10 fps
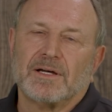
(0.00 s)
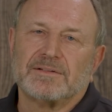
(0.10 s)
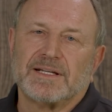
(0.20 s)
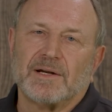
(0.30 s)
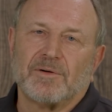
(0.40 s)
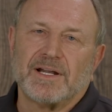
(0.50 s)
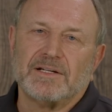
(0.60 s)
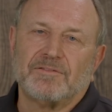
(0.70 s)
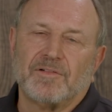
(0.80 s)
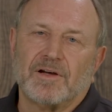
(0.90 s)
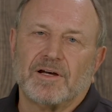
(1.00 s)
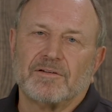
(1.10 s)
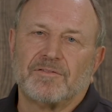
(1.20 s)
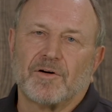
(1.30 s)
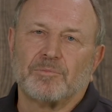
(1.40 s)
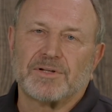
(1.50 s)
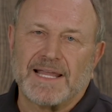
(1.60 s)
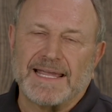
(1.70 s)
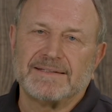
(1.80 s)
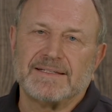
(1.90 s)
to get ready for
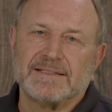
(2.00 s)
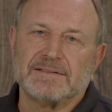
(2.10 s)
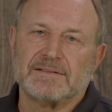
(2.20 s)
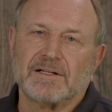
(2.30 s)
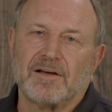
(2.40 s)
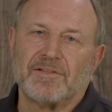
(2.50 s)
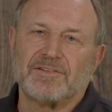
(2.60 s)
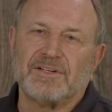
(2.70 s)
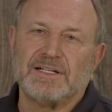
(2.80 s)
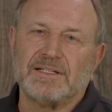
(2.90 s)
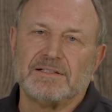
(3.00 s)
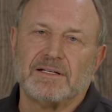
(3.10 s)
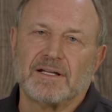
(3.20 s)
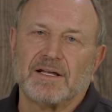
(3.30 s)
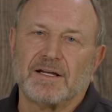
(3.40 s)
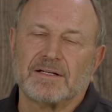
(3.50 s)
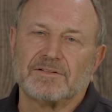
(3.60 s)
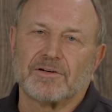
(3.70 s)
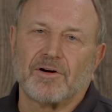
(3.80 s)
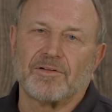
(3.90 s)
planting of the seed
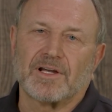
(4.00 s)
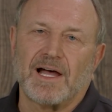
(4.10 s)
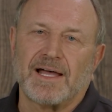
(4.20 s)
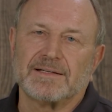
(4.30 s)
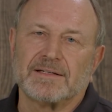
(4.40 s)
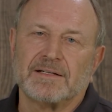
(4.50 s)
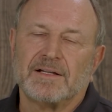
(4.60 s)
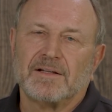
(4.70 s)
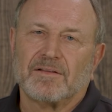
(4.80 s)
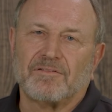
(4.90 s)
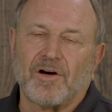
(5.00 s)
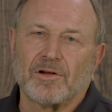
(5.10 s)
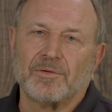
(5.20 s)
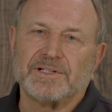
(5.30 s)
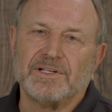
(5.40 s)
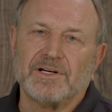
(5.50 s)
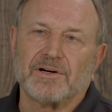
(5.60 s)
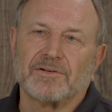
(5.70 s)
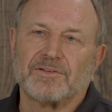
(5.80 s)
to grow the cotton the following year.